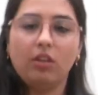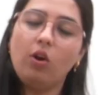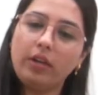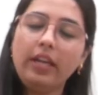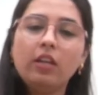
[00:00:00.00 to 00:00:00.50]

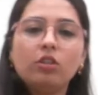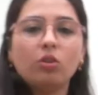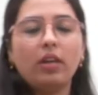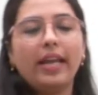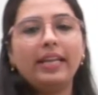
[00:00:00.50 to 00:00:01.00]
Okay, so
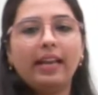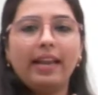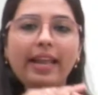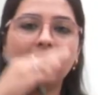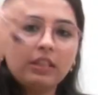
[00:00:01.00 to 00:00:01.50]
like
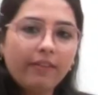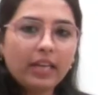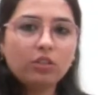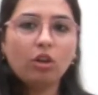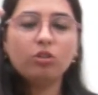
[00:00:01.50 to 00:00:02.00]

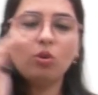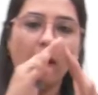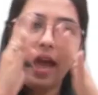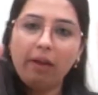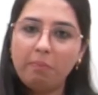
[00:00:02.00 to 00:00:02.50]
lengthwise
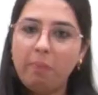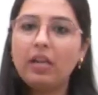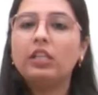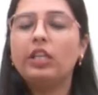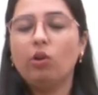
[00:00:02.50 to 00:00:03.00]
also and
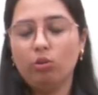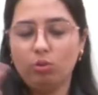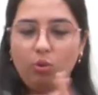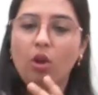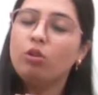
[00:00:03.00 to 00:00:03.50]
bulky
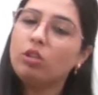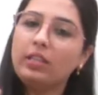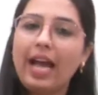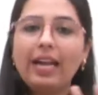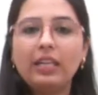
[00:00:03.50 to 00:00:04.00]
also. So
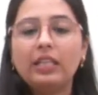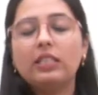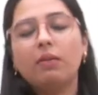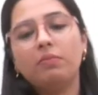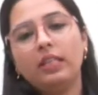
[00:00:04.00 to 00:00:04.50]
that is
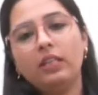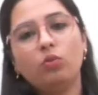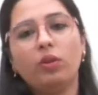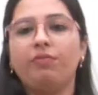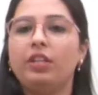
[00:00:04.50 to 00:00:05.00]
something
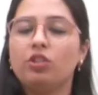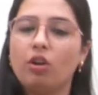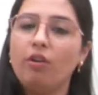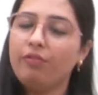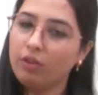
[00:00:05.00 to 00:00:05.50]
twin feature
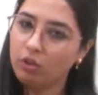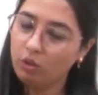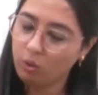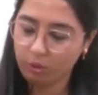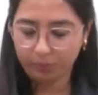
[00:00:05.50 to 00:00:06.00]
of
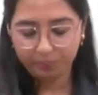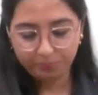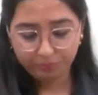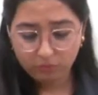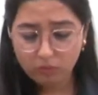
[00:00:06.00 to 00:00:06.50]
growth.
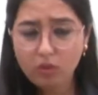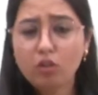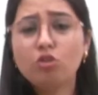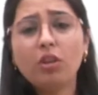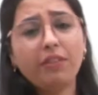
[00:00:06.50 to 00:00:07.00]

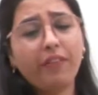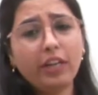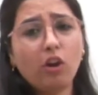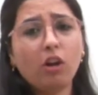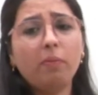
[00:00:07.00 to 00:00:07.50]
So if I
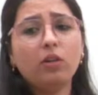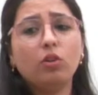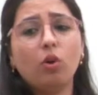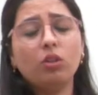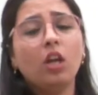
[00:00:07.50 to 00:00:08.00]
talk about
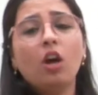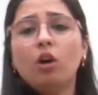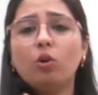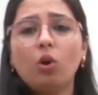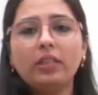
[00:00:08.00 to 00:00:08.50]
growth,
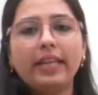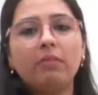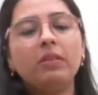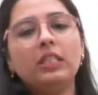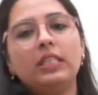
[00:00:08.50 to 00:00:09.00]
growth
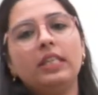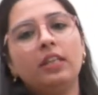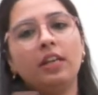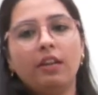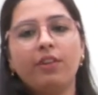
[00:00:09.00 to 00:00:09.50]
can be seen
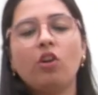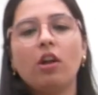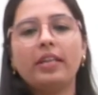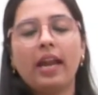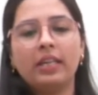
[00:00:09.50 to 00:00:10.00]
in living
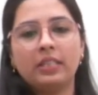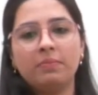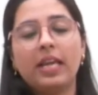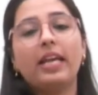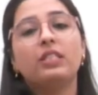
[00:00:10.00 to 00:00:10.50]

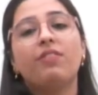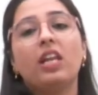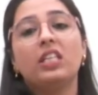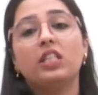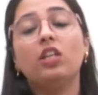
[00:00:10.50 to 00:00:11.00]
organisms as
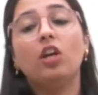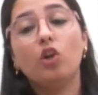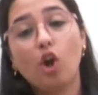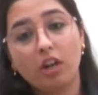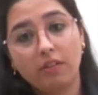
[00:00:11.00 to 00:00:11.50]
well as in
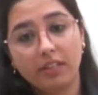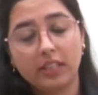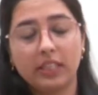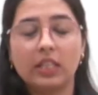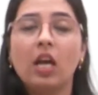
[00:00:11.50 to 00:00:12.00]
non-living
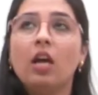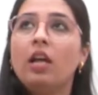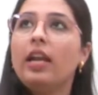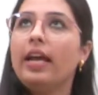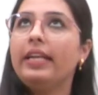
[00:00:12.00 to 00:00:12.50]
things.
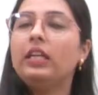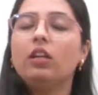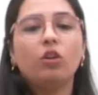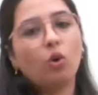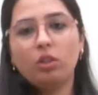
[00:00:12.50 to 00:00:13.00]
Like
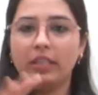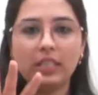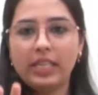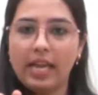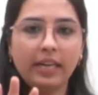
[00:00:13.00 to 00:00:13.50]
growth
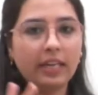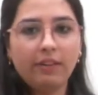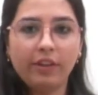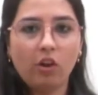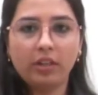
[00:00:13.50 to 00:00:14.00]
is there in
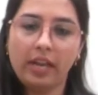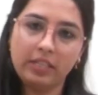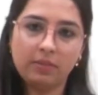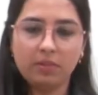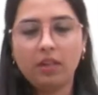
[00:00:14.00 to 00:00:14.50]
living
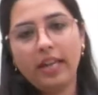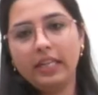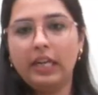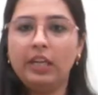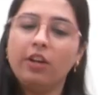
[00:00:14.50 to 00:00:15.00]
organisms,
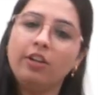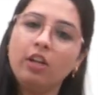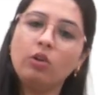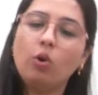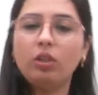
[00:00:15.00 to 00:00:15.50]
like
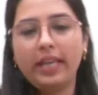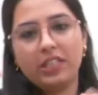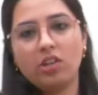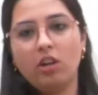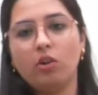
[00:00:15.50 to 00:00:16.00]
internal growth,
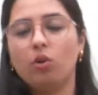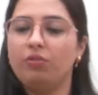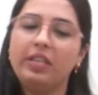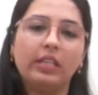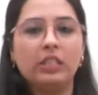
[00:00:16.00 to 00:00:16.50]
external growth,
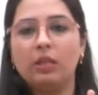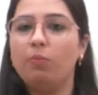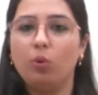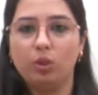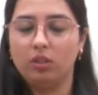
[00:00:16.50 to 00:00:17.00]
we can see
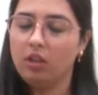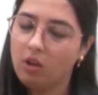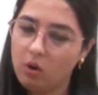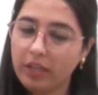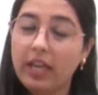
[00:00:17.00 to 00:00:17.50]
both.
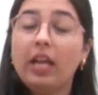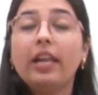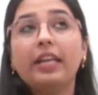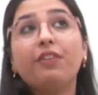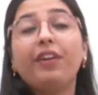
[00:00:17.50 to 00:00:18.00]
Okay,
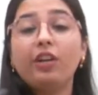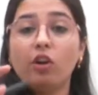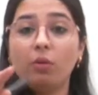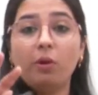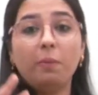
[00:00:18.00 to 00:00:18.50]
like if I
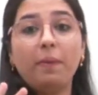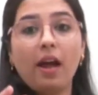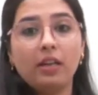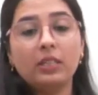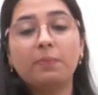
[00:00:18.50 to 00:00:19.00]
talk about
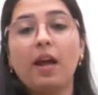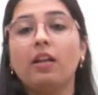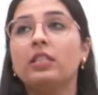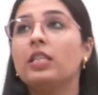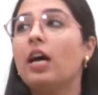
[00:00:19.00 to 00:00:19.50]
plants,
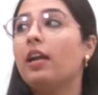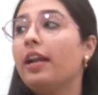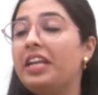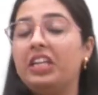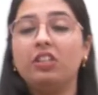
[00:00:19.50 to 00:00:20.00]
plants are
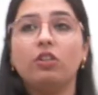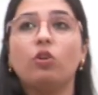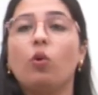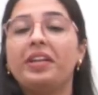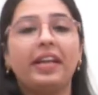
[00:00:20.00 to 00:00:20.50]
like
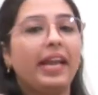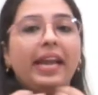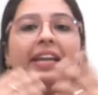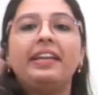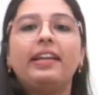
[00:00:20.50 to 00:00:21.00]
growing
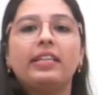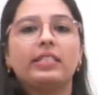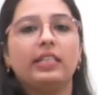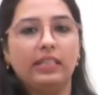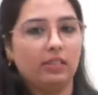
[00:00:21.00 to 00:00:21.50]

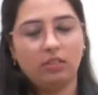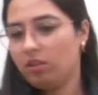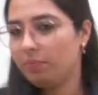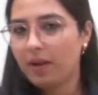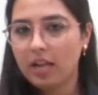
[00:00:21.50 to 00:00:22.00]
endlessly.
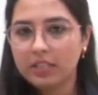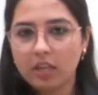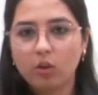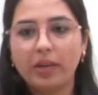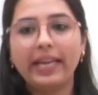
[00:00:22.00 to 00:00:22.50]
Plants
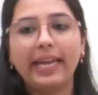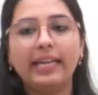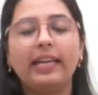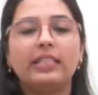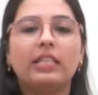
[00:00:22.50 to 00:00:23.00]
are growing
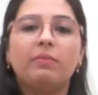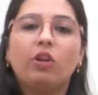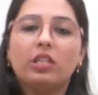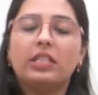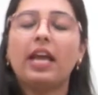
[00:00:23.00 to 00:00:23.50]
endlessly
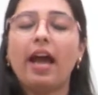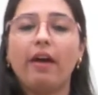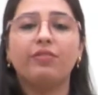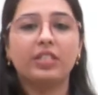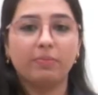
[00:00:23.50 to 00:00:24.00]
because they
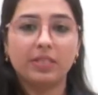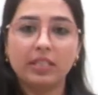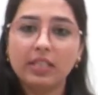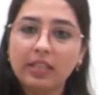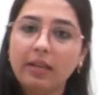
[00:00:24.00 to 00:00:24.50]
have stem
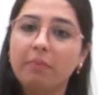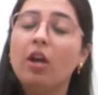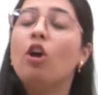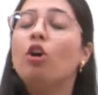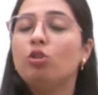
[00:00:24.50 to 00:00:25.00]
cells in them.
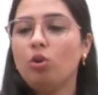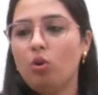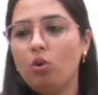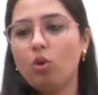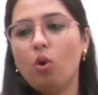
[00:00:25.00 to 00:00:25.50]

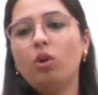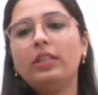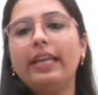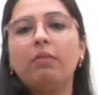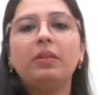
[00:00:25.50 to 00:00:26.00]
So
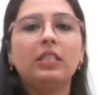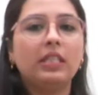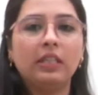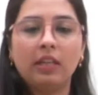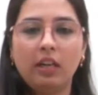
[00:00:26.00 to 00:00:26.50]
growth can be
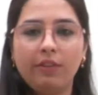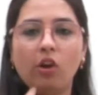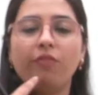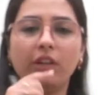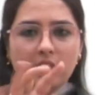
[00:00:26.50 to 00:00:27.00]
seen in living.
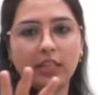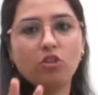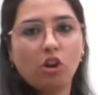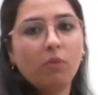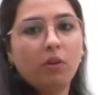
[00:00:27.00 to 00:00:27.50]
First, let's
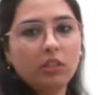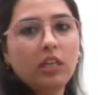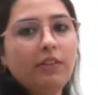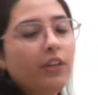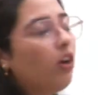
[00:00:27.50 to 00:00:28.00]
talk about the living